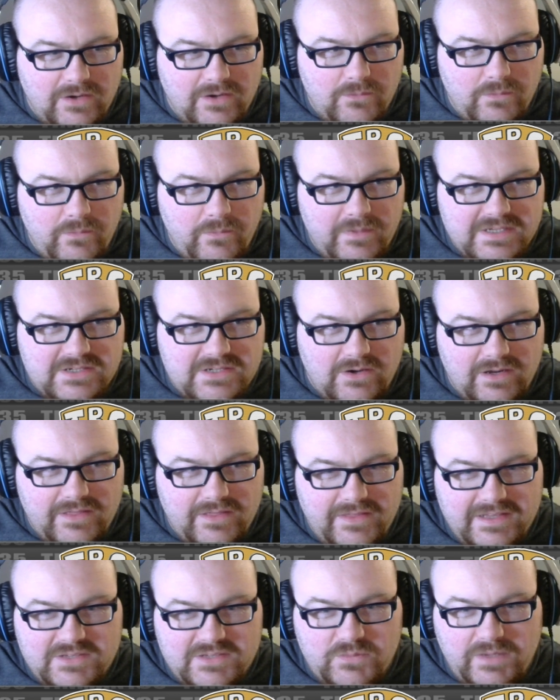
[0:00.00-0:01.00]
when we started
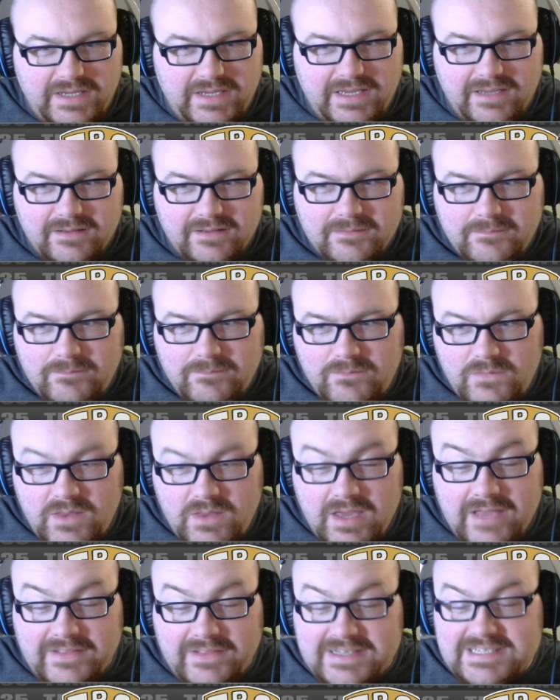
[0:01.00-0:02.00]
this, we
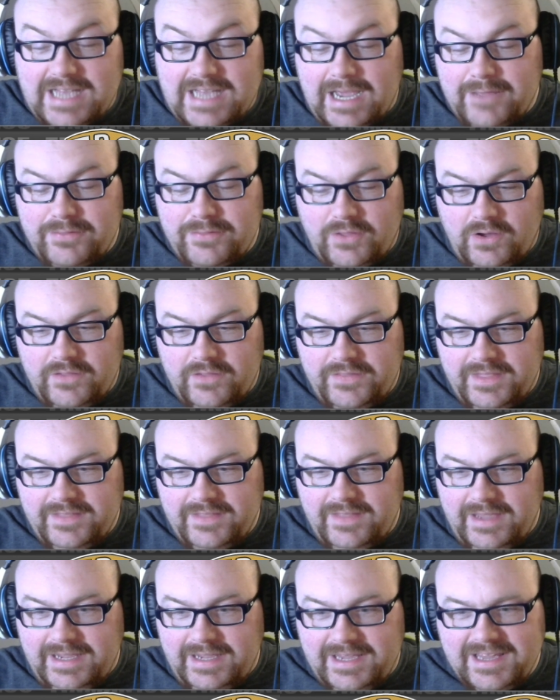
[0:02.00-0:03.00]
at least I thought that
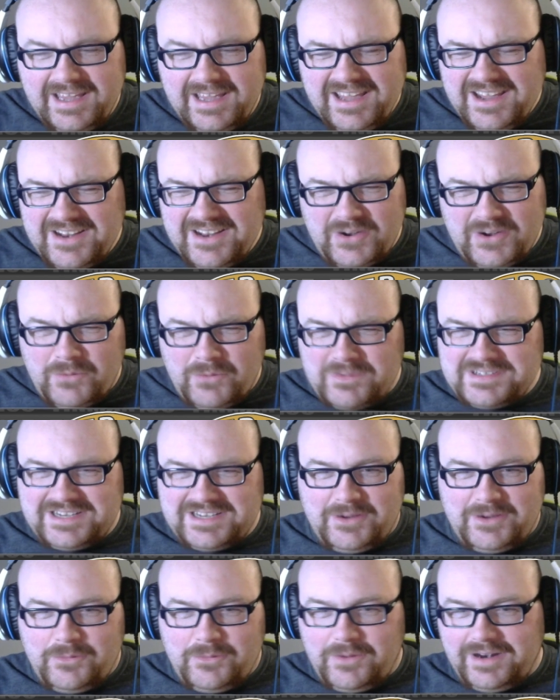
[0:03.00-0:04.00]
like no one's
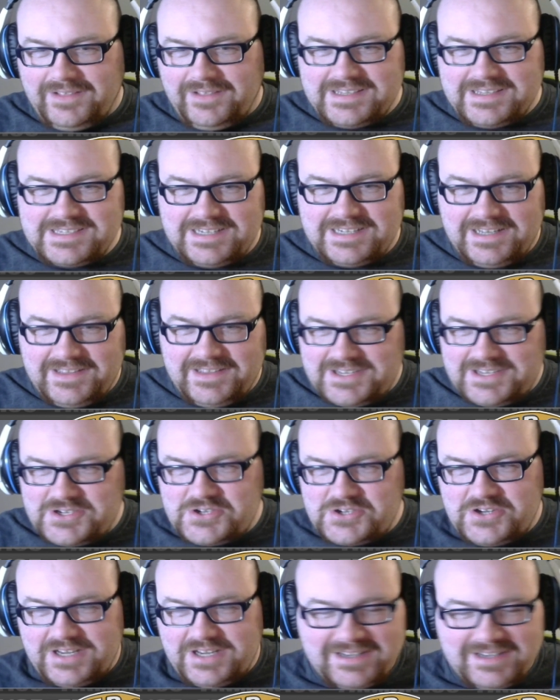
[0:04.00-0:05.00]
gonna want to listen to this
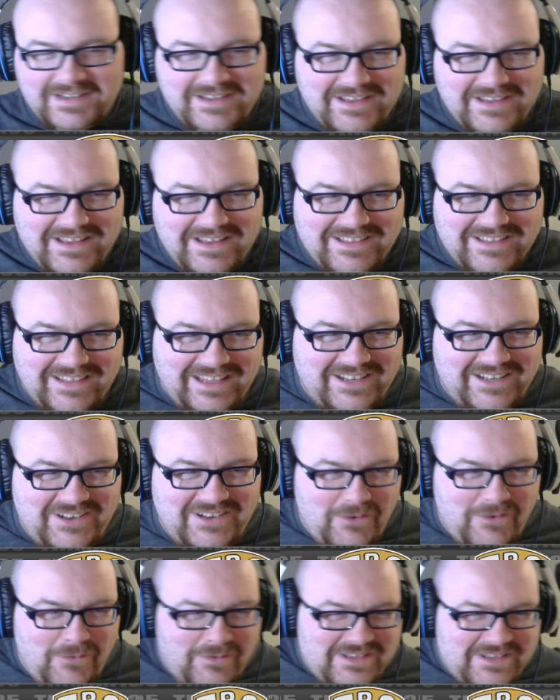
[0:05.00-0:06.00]
shit. Like
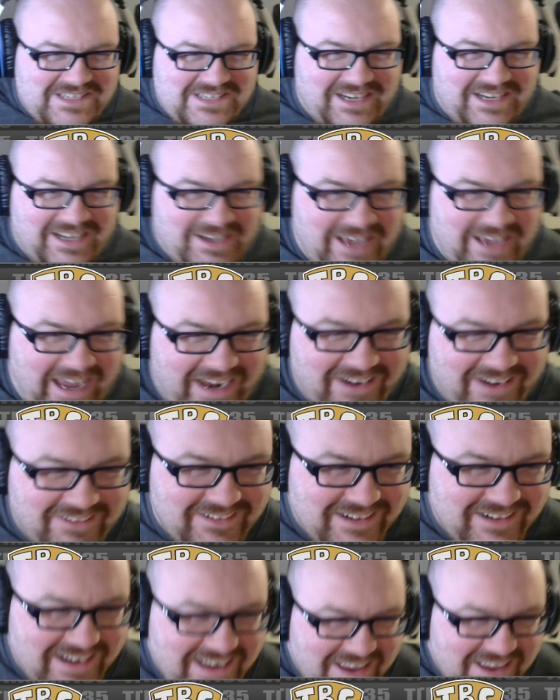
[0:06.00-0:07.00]
no one's gonna
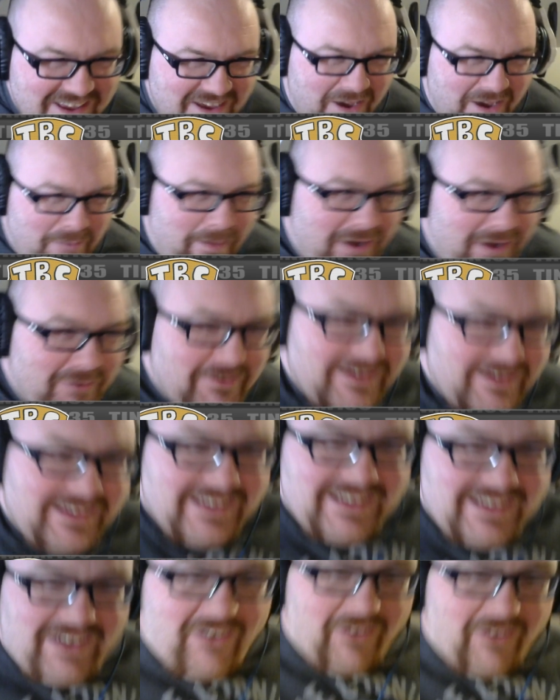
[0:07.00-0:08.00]
care about
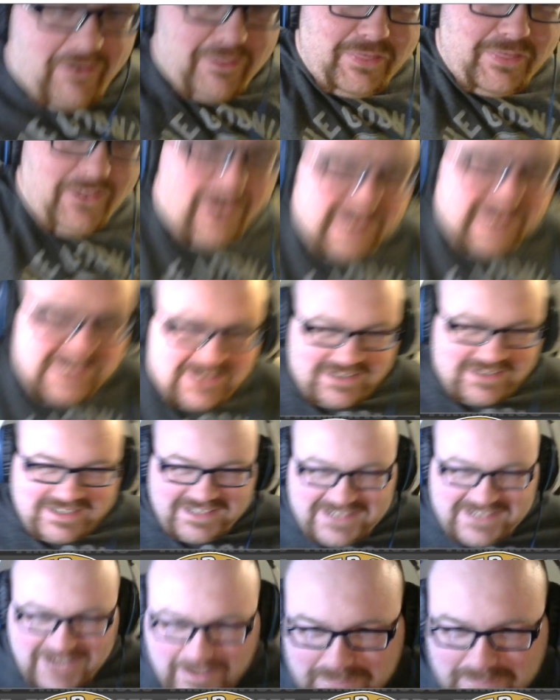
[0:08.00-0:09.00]
our thoughts on
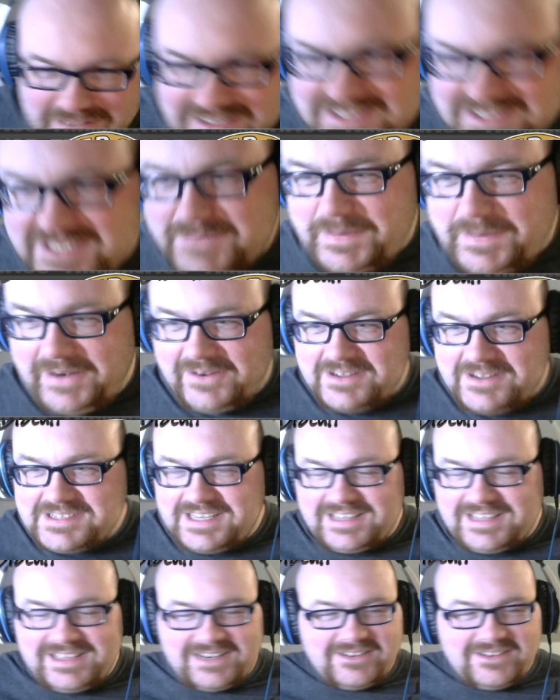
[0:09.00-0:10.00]
dumb conspiracy
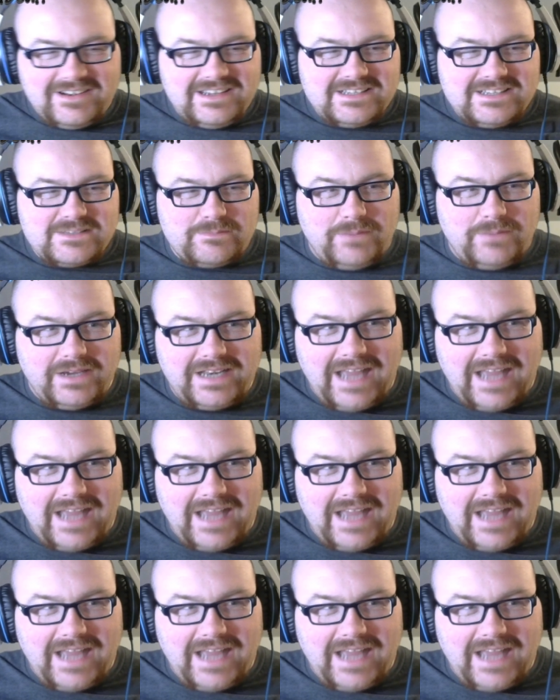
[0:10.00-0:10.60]
theories. But